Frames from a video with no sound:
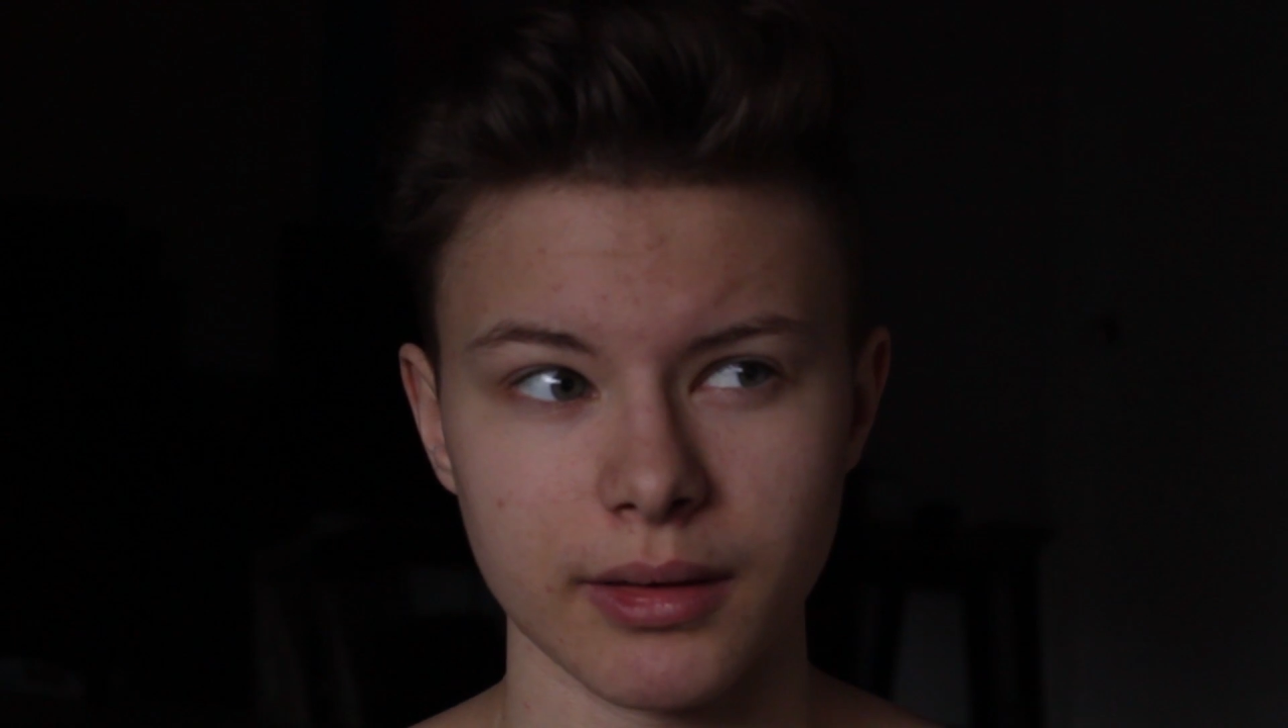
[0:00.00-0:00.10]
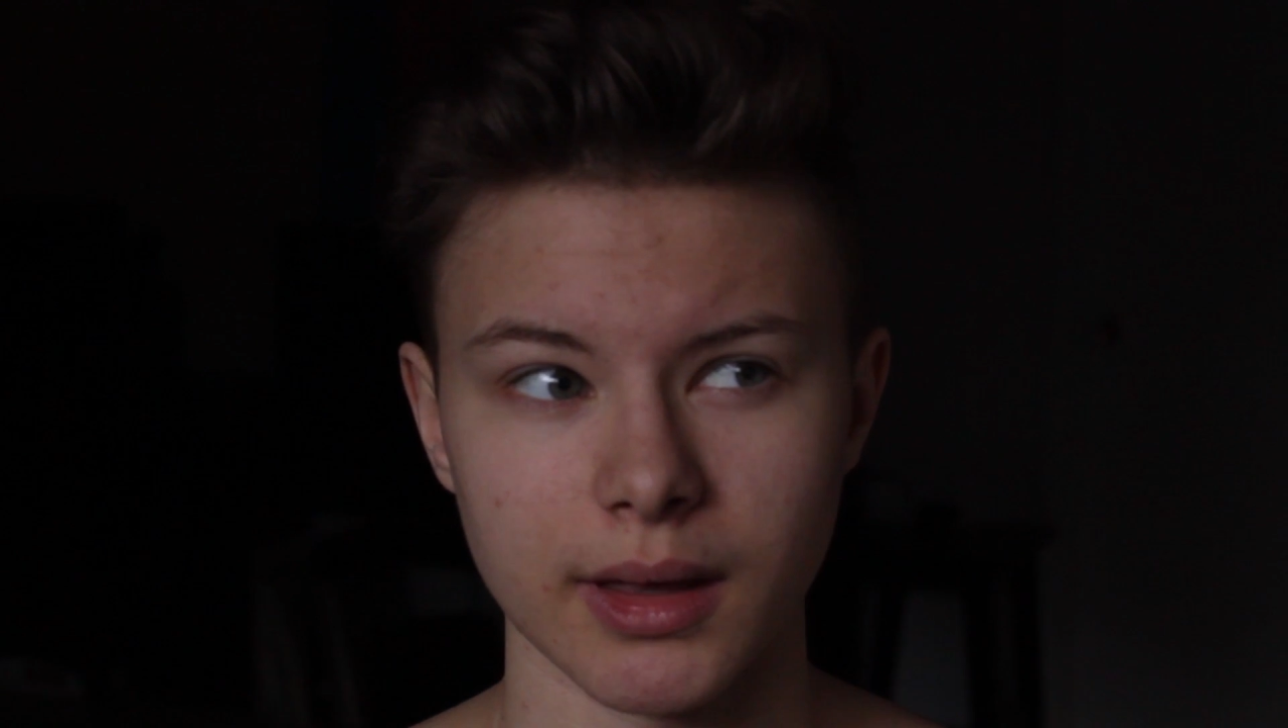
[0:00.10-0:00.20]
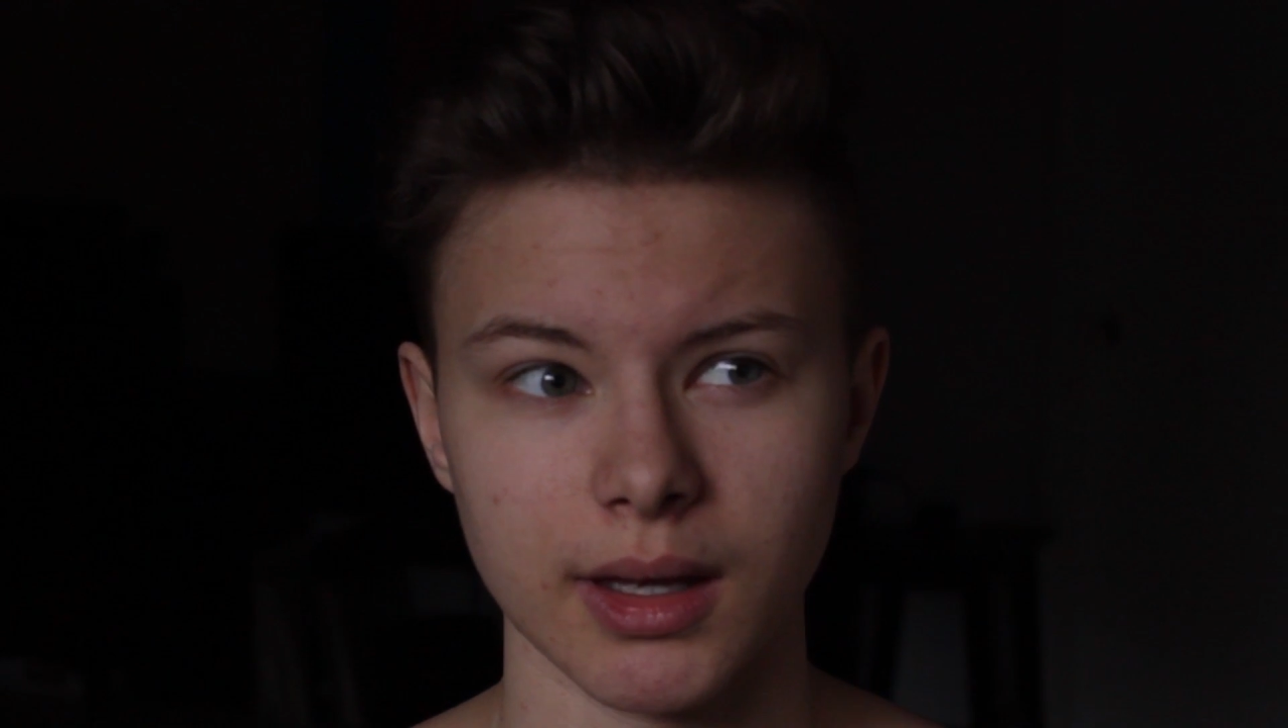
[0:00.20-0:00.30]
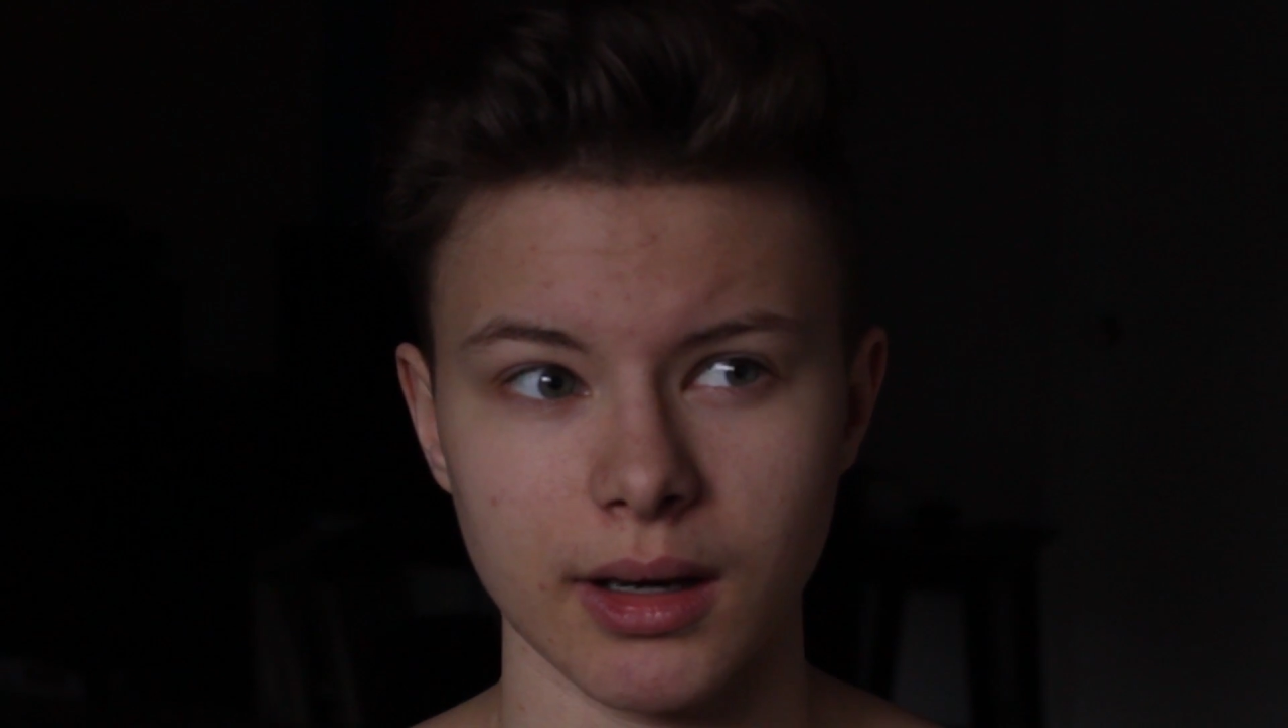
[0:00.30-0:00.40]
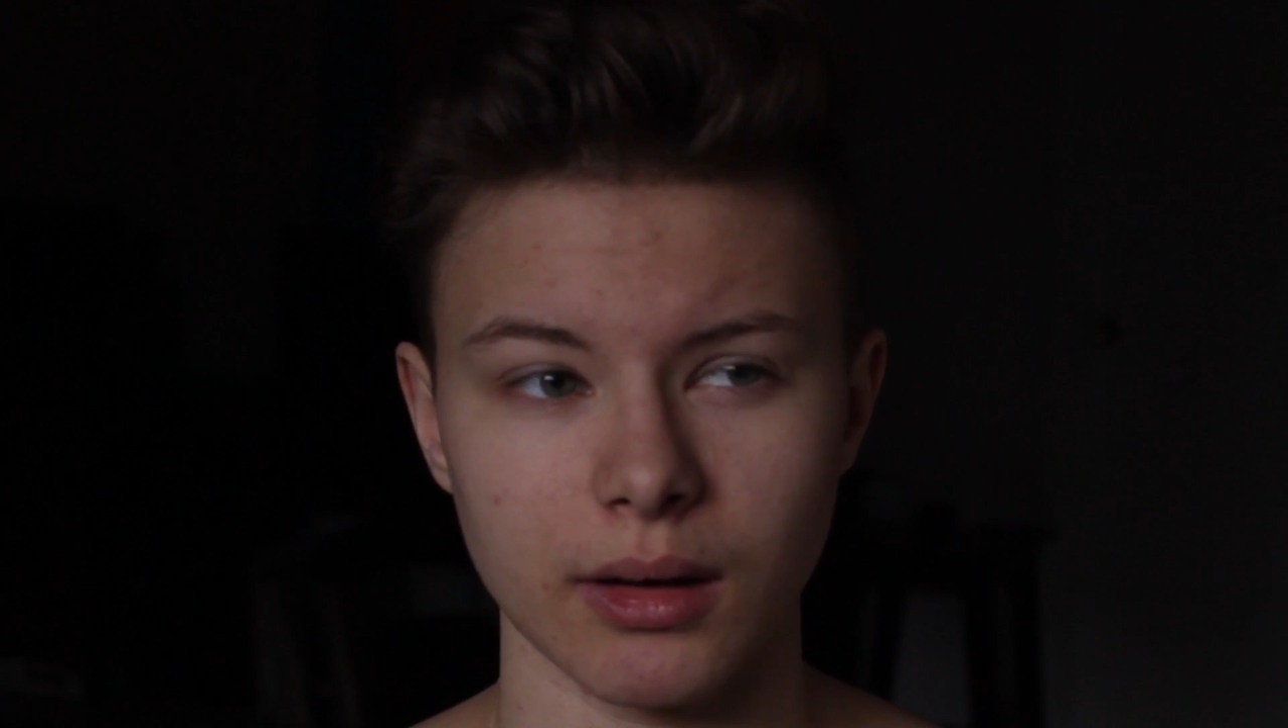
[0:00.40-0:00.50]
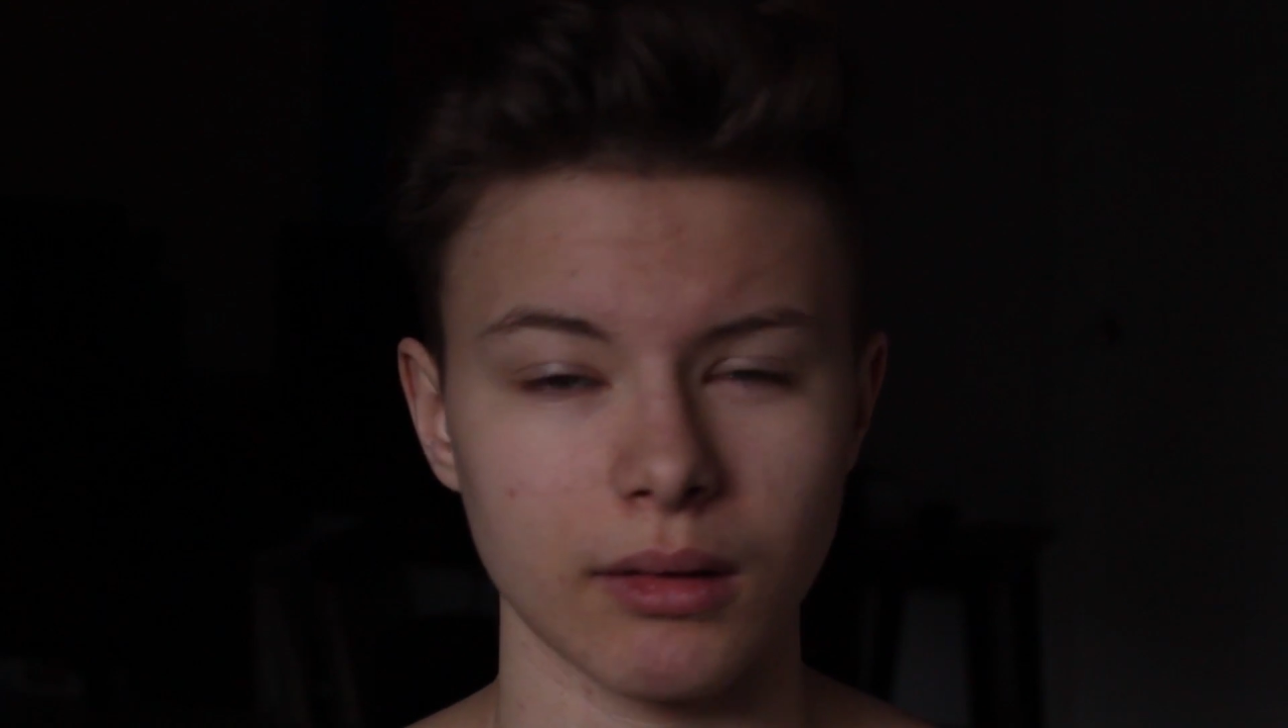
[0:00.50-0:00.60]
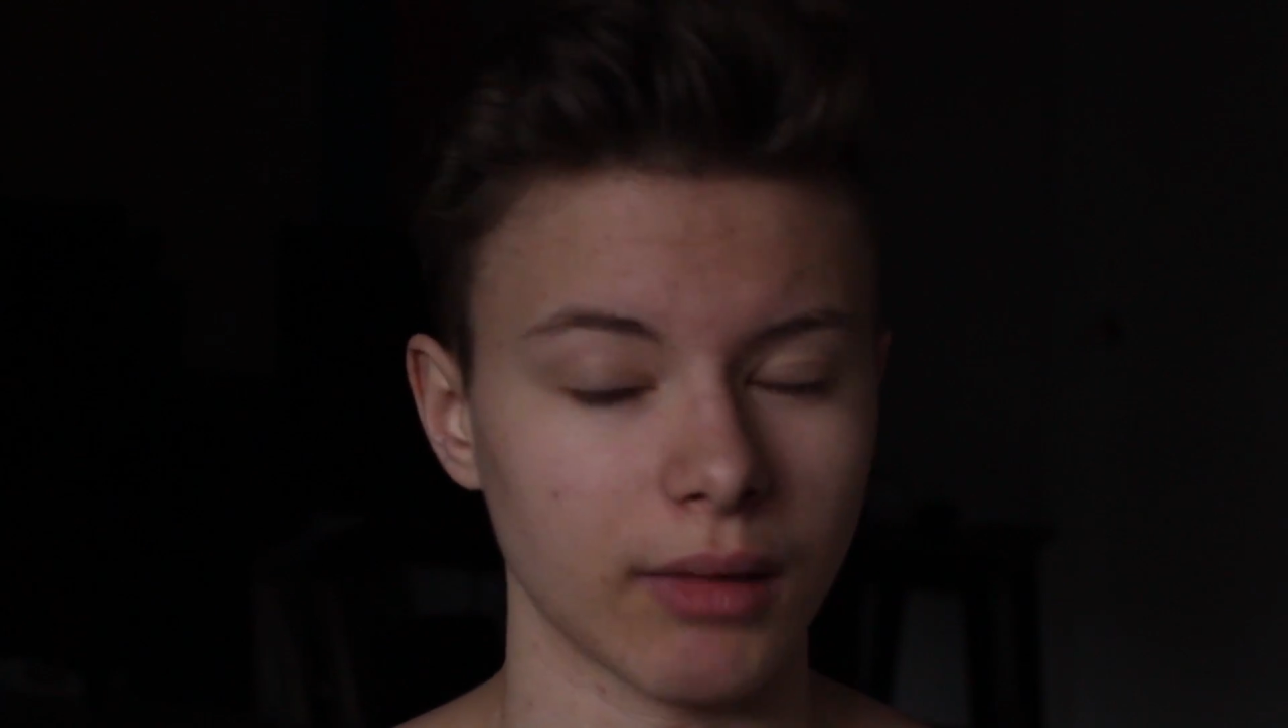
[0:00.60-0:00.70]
than